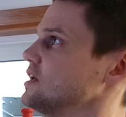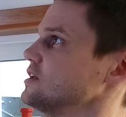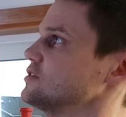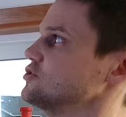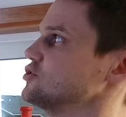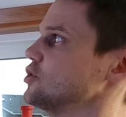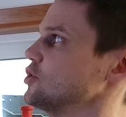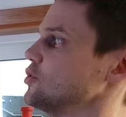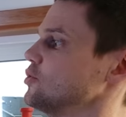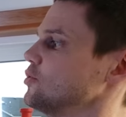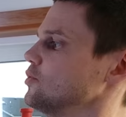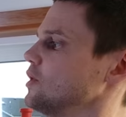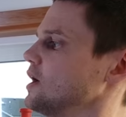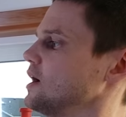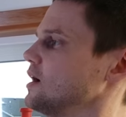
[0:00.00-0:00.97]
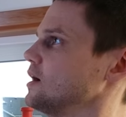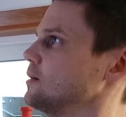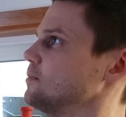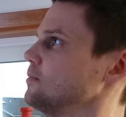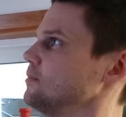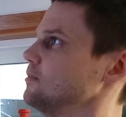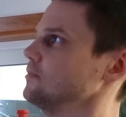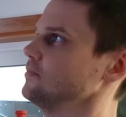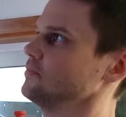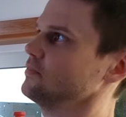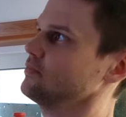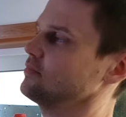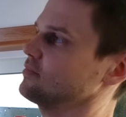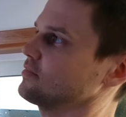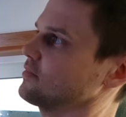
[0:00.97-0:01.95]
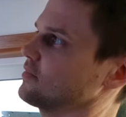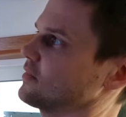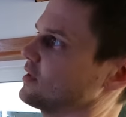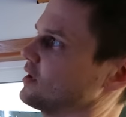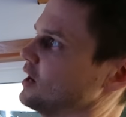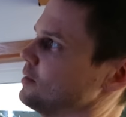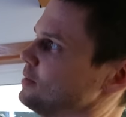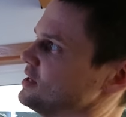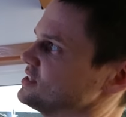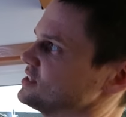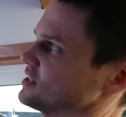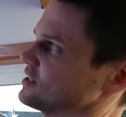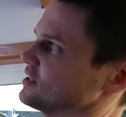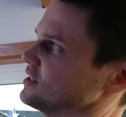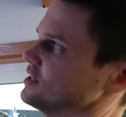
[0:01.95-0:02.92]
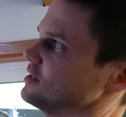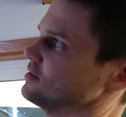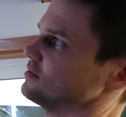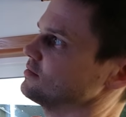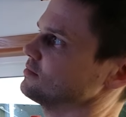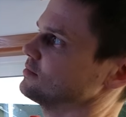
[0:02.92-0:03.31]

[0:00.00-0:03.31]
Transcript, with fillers: So I basically